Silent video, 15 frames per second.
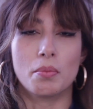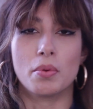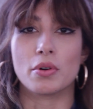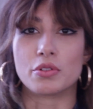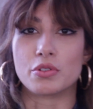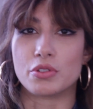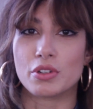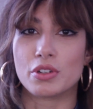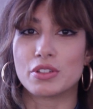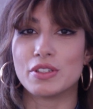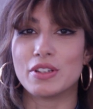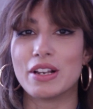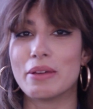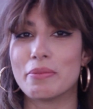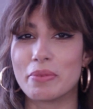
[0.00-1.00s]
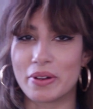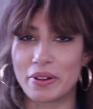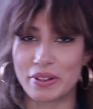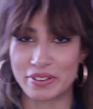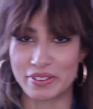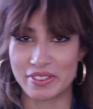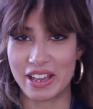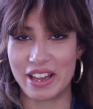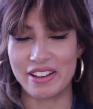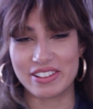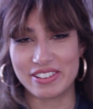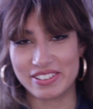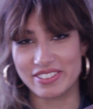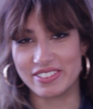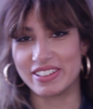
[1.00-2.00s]
Bonjour tout le monde! How are
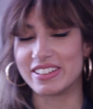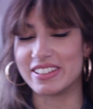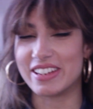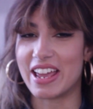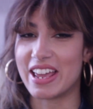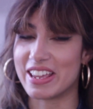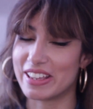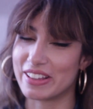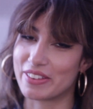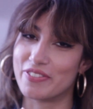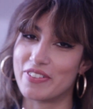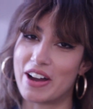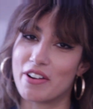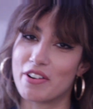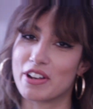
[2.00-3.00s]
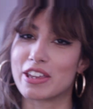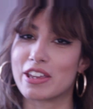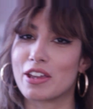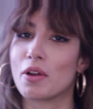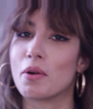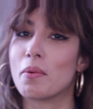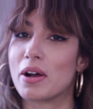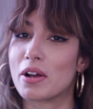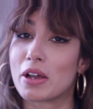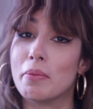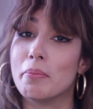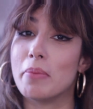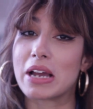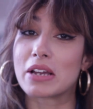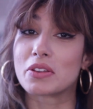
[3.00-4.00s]
you doing today? It's Farah here.
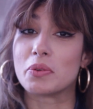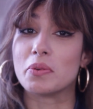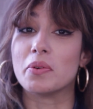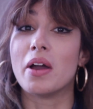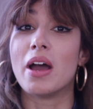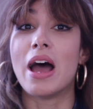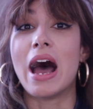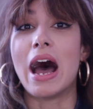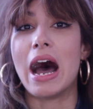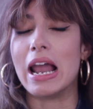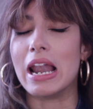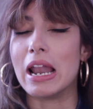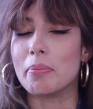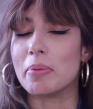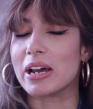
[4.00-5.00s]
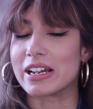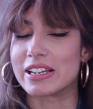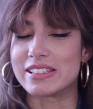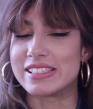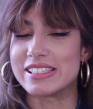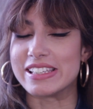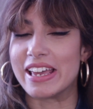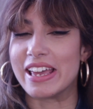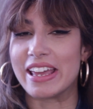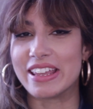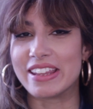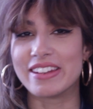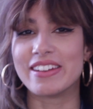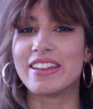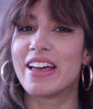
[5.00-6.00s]
Welcome back to A la
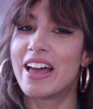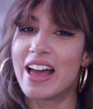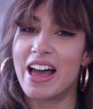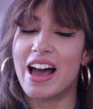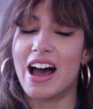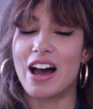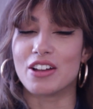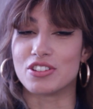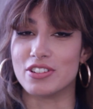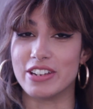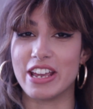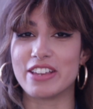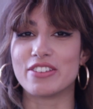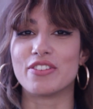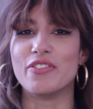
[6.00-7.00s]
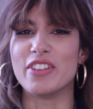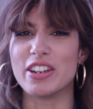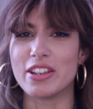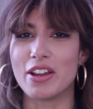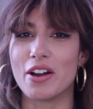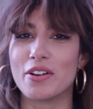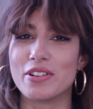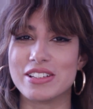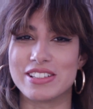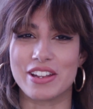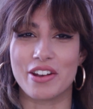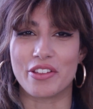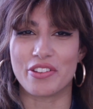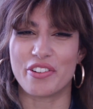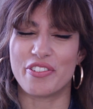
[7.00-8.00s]
Parisienne. Today's video is
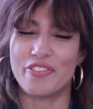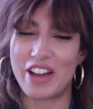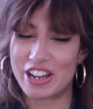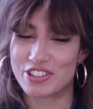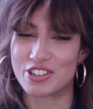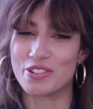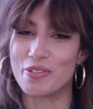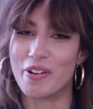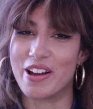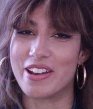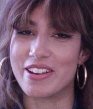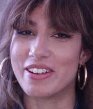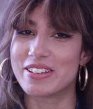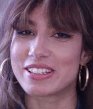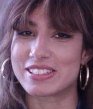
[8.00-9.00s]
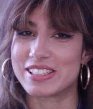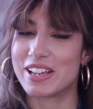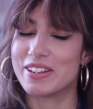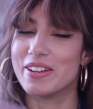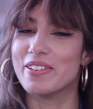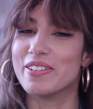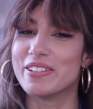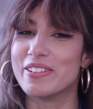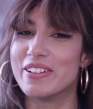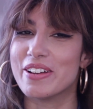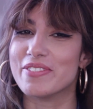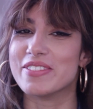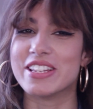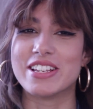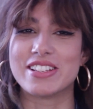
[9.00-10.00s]
another fashion one. I know you
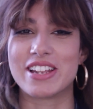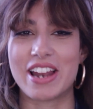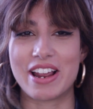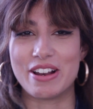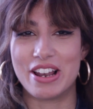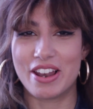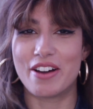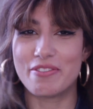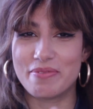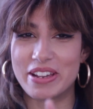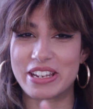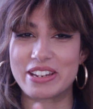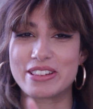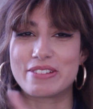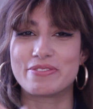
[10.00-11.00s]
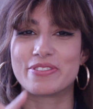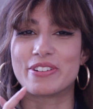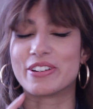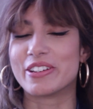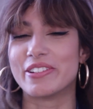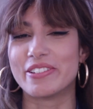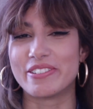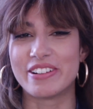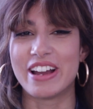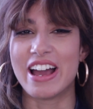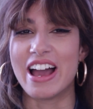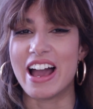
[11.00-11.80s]
love these and I love making them for you.